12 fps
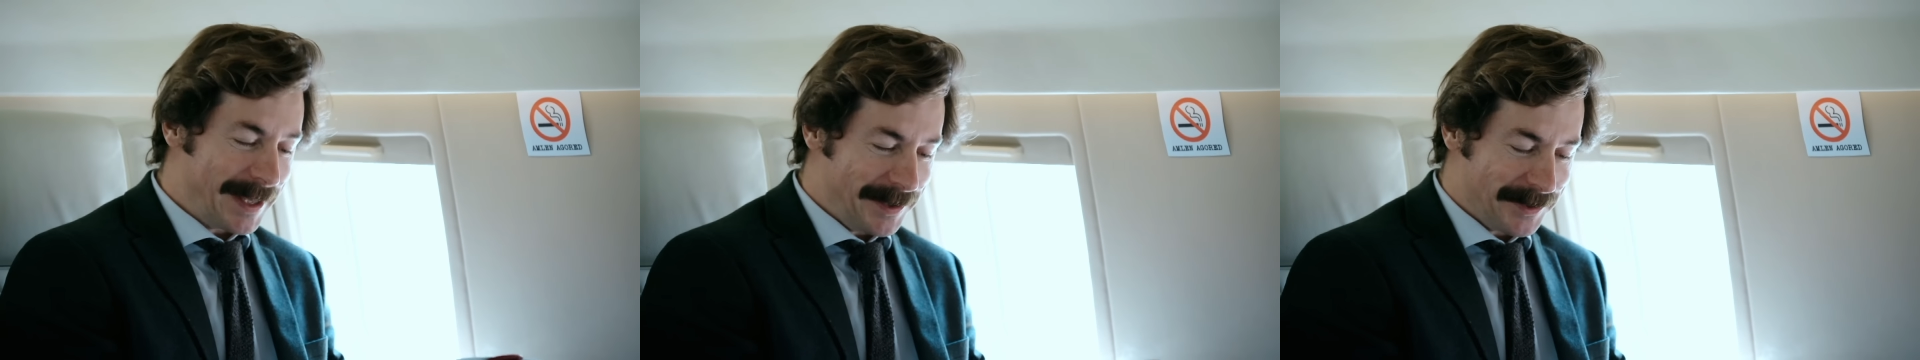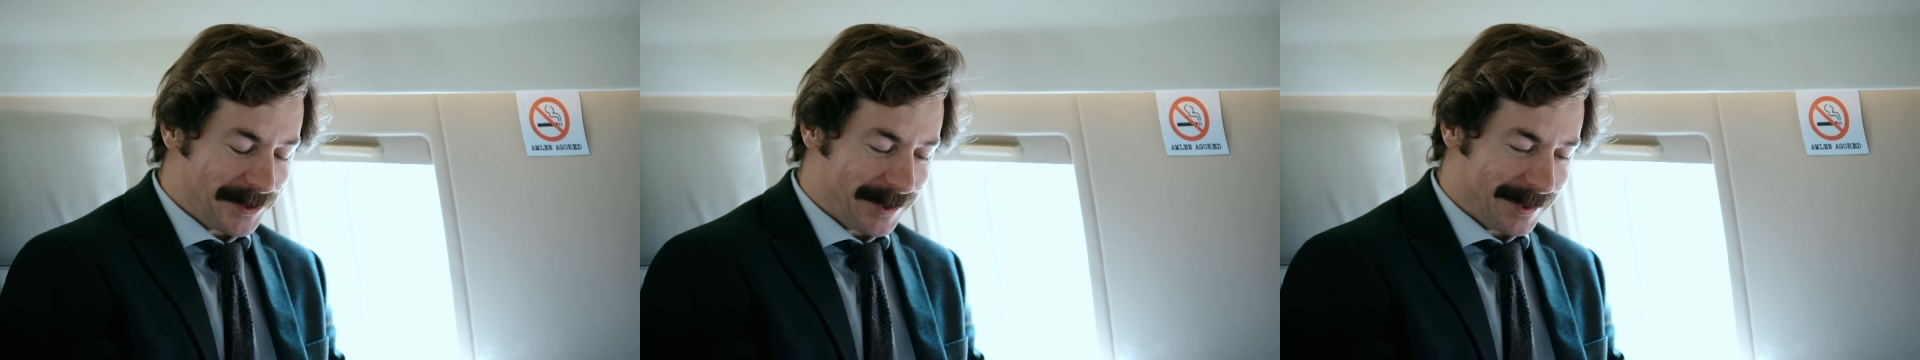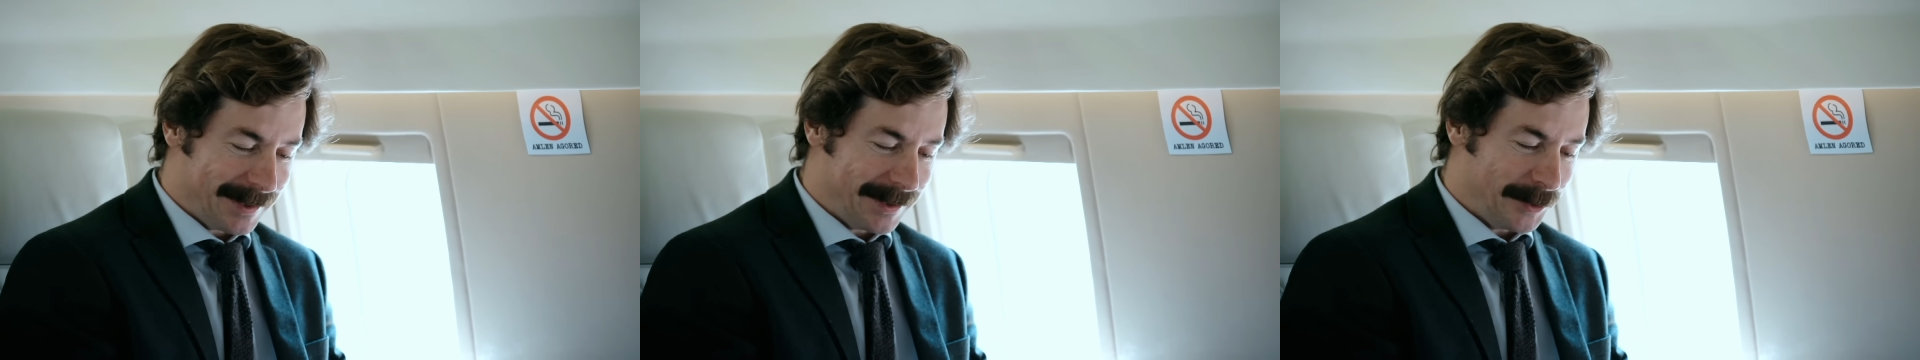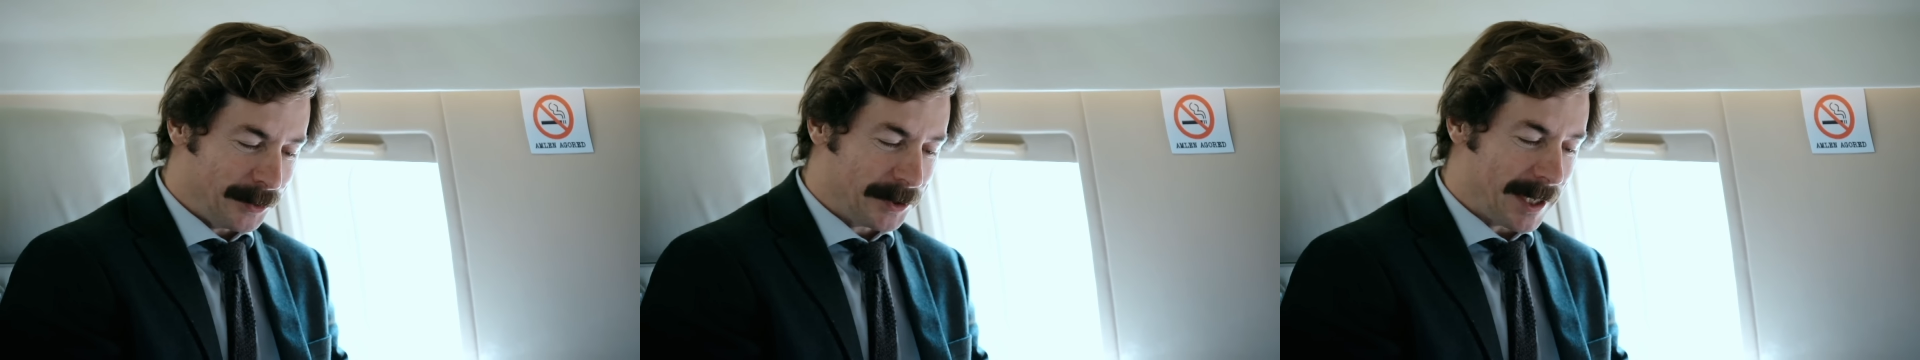wins.
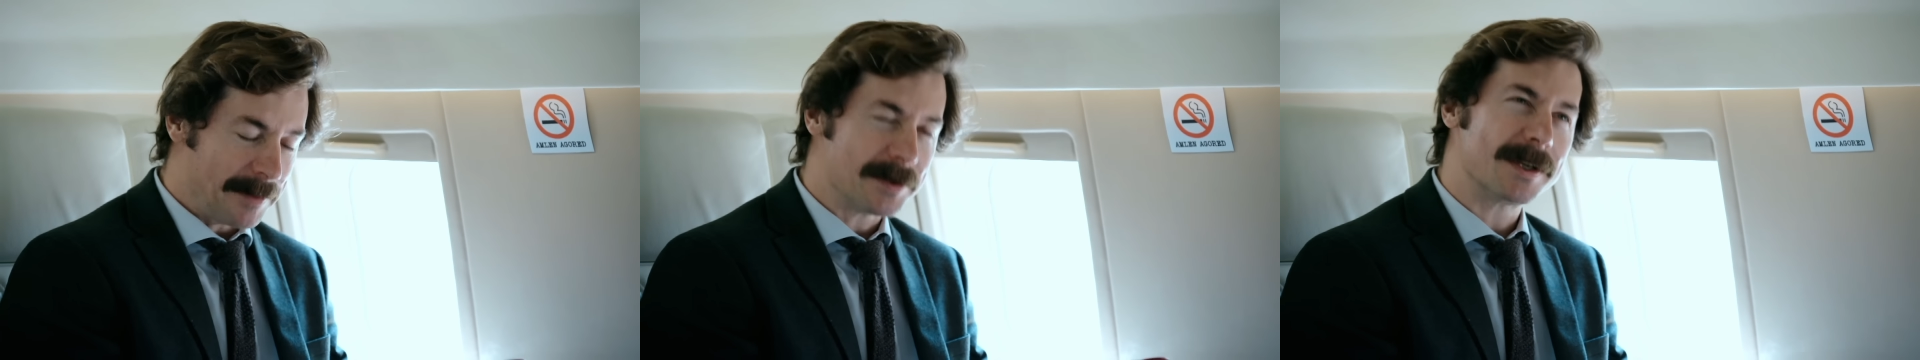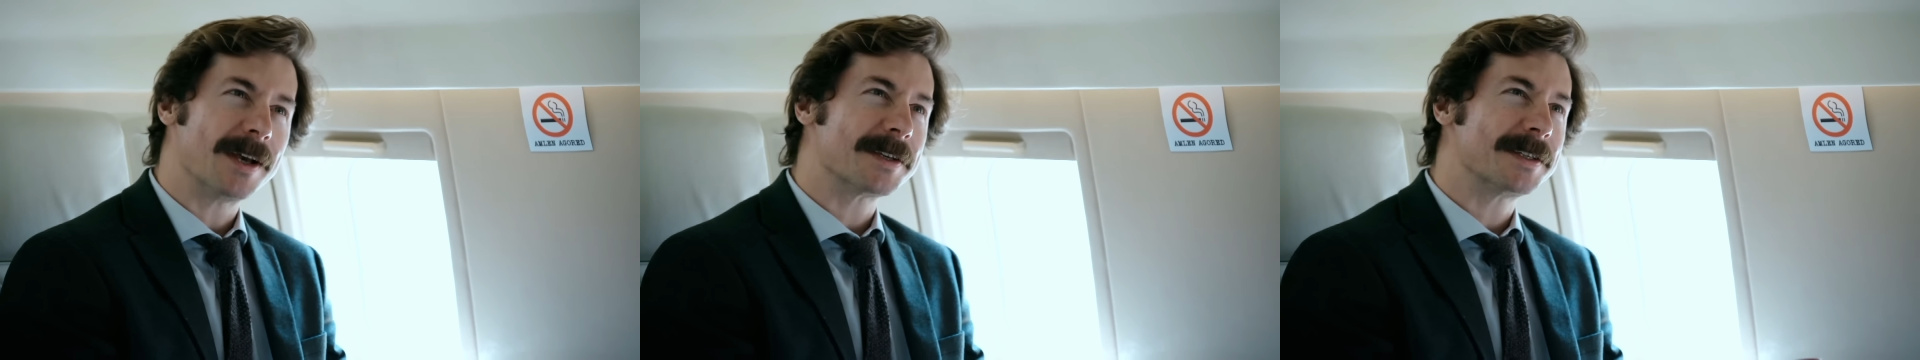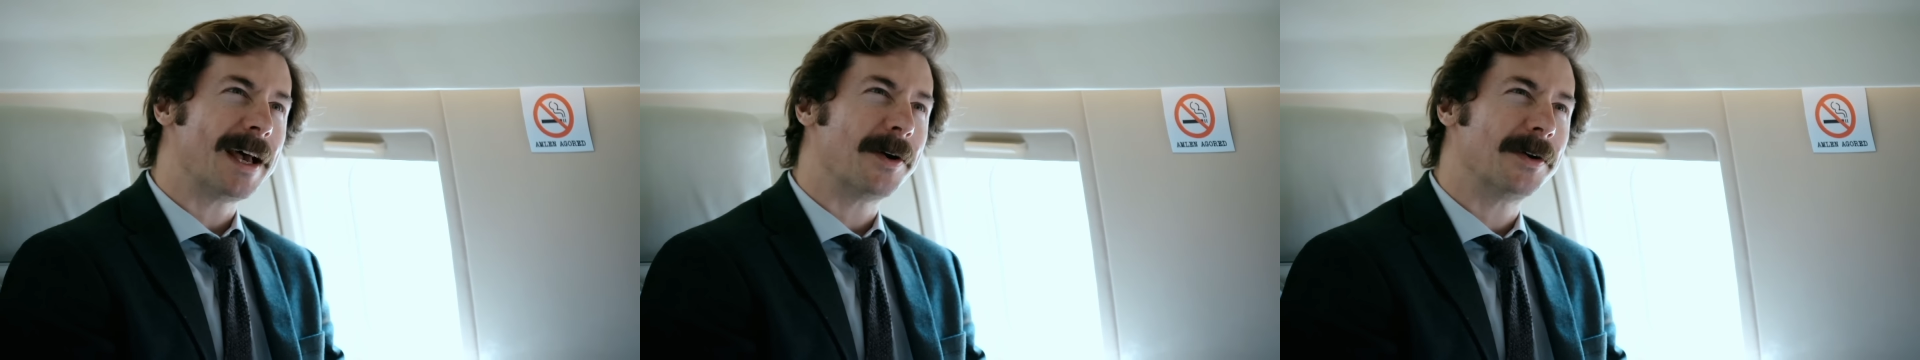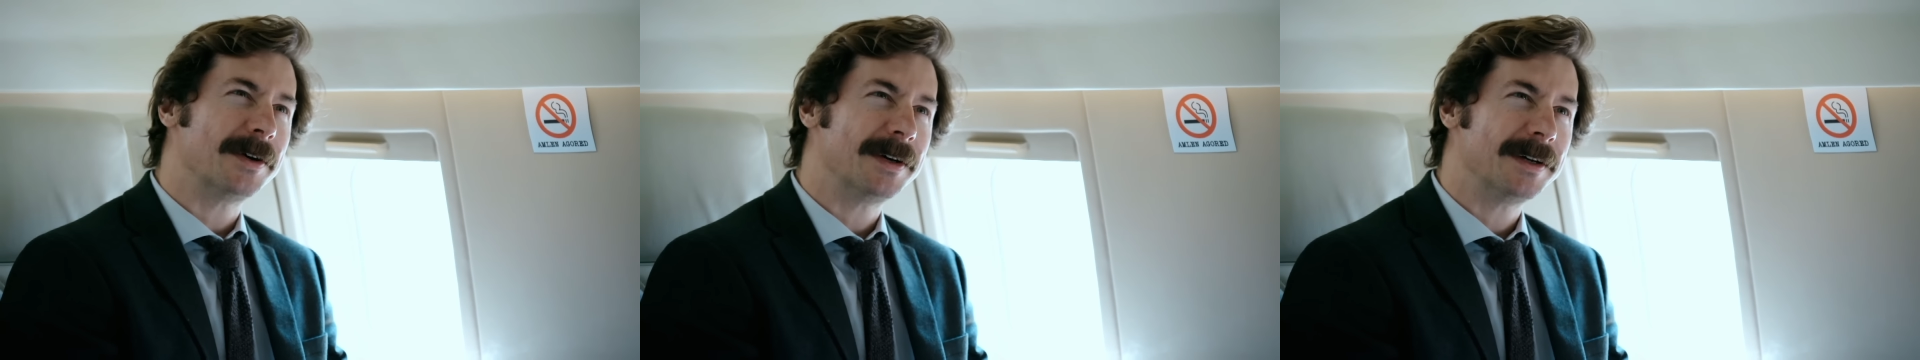Your time starts
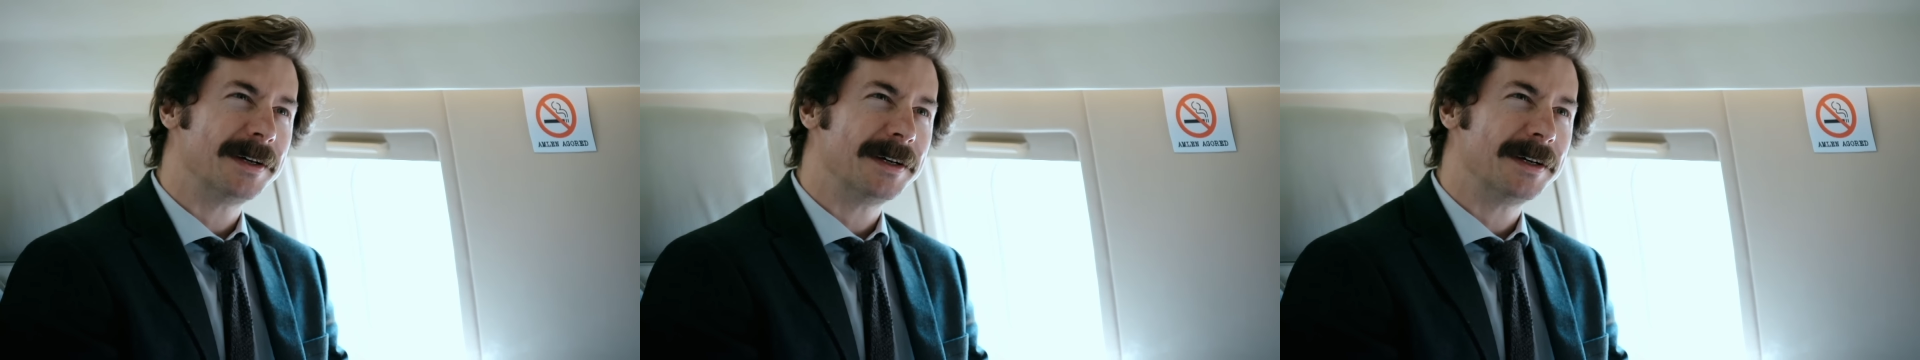now.